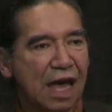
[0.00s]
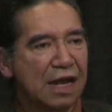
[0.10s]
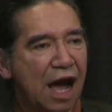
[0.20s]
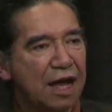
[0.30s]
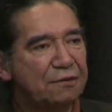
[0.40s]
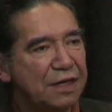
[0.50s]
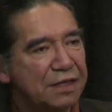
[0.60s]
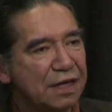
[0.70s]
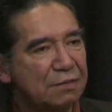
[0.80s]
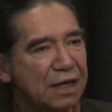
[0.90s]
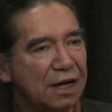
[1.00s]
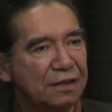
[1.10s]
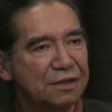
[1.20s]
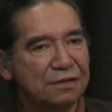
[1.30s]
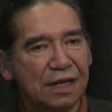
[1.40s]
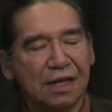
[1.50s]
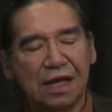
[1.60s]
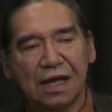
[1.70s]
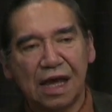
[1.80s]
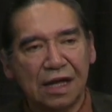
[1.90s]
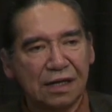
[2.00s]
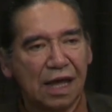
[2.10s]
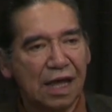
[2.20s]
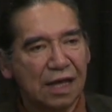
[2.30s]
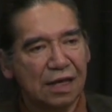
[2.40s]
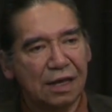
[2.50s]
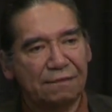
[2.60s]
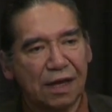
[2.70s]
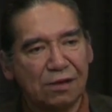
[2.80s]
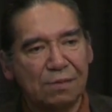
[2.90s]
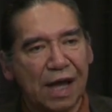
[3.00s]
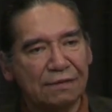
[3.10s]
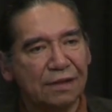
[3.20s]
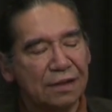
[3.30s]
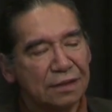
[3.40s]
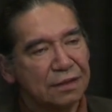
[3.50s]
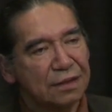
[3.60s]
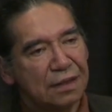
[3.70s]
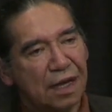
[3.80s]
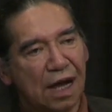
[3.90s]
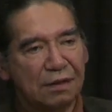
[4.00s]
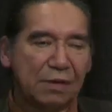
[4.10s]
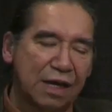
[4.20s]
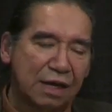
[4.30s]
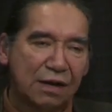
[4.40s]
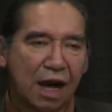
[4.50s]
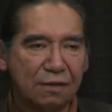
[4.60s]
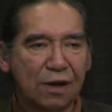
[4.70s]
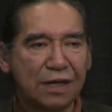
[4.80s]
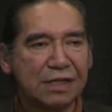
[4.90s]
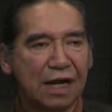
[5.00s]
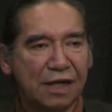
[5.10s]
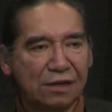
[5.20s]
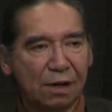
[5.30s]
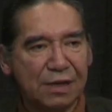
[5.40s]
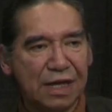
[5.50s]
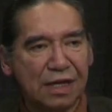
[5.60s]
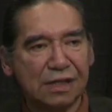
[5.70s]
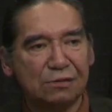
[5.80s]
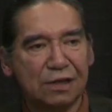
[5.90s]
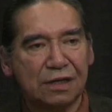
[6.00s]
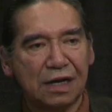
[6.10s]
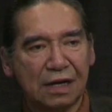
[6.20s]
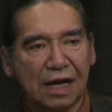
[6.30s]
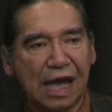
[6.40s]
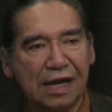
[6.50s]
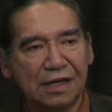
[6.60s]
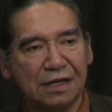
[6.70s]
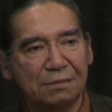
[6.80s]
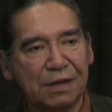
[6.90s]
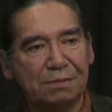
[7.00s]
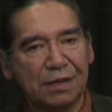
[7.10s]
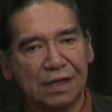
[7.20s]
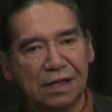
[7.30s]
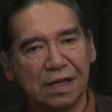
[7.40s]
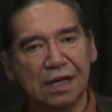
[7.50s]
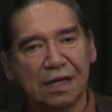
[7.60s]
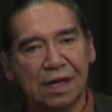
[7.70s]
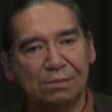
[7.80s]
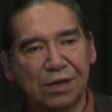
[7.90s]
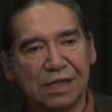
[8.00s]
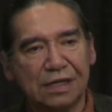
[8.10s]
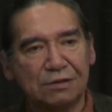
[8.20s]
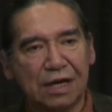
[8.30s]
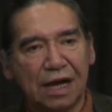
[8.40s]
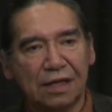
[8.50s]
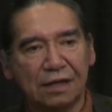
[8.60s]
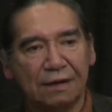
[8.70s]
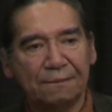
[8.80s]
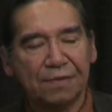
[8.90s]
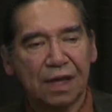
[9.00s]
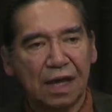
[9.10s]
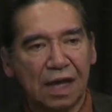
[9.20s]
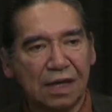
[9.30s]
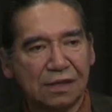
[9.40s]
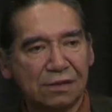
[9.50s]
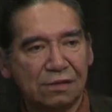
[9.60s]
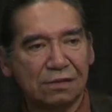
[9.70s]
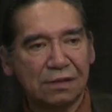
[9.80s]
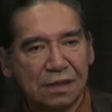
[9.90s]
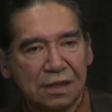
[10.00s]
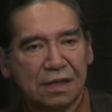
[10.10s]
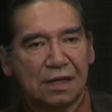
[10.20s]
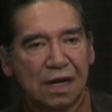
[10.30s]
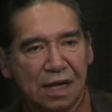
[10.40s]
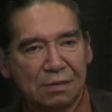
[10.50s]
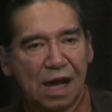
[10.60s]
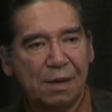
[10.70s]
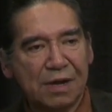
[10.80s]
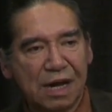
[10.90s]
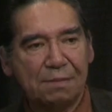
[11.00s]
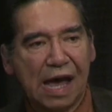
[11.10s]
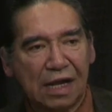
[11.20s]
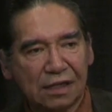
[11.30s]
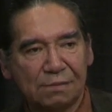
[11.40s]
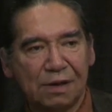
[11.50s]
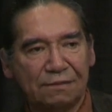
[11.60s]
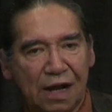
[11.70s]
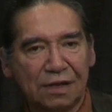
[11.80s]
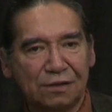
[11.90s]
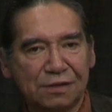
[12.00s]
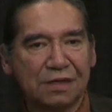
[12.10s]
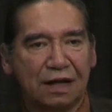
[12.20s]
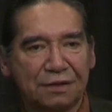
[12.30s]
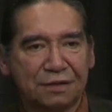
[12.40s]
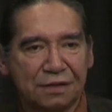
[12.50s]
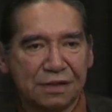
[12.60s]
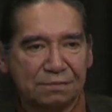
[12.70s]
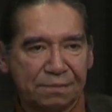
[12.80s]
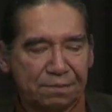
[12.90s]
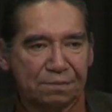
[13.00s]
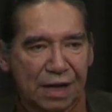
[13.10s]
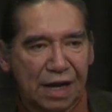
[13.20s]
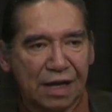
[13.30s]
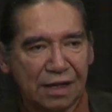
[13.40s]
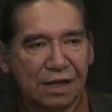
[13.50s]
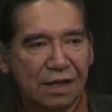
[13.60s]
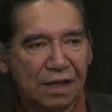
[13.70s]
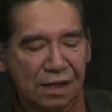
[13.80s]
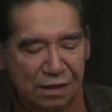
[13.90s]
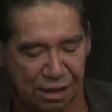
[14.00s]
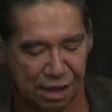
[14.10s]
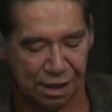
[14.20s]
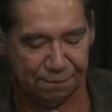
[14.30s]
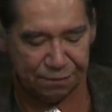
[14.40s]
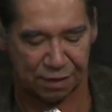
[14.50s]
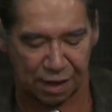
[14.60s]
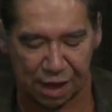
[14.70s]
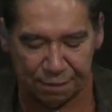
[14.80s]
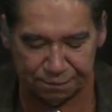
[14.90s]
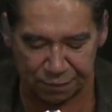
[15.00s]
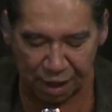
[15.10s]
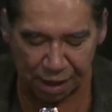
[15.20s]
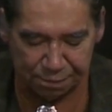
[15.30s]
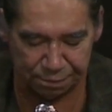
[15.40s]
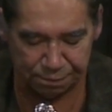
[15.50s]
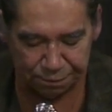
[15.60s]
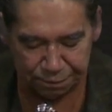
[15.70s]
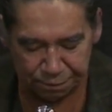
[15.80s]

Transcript: and Irish in my culture, and, and, and if I go back on my other one side, Dominiques were Acadian people in, in Prince Edward Island. And so I'm, I'm an amalgam of all those cultures, but I, uh, I'm, I'm